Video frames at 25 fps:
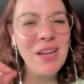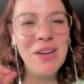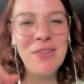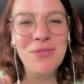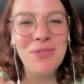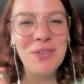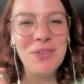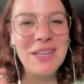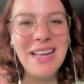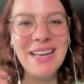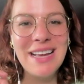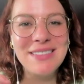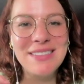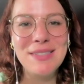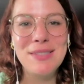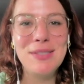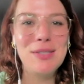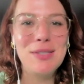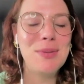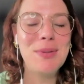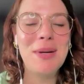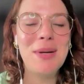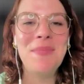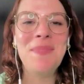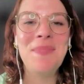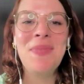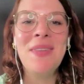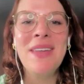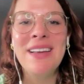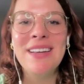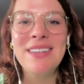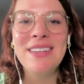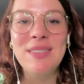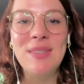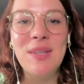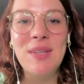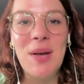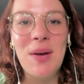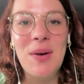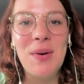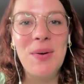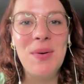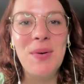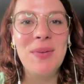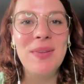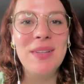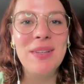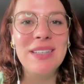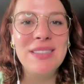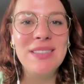finesse to it.
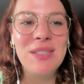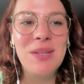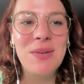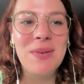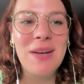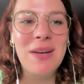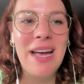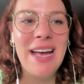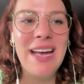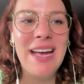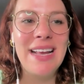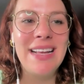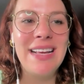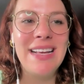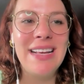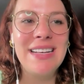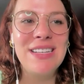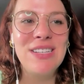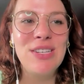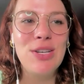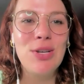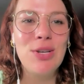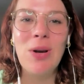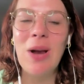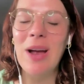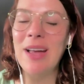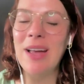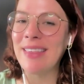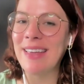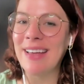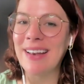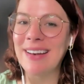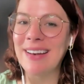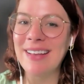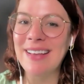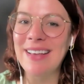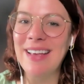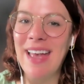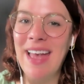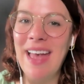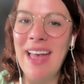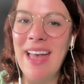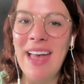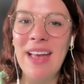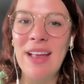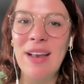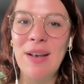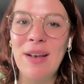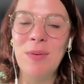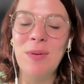So let's go ahead and try that
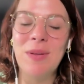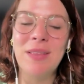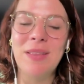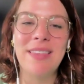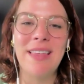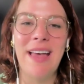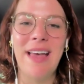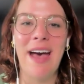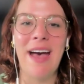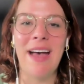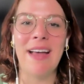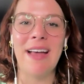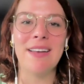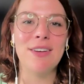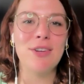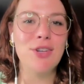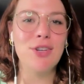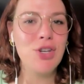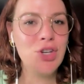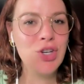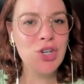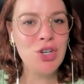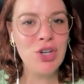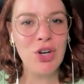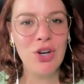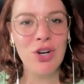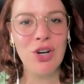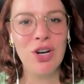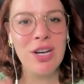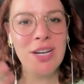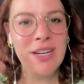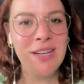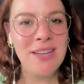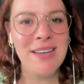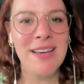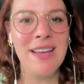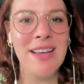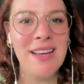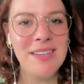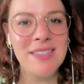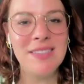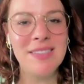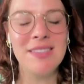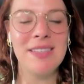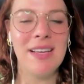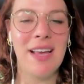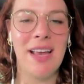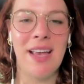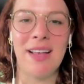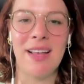again with that
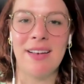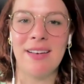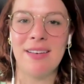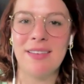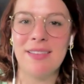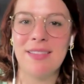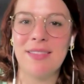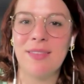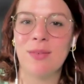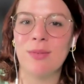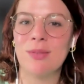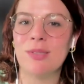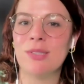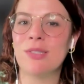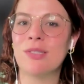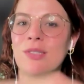assuredness and those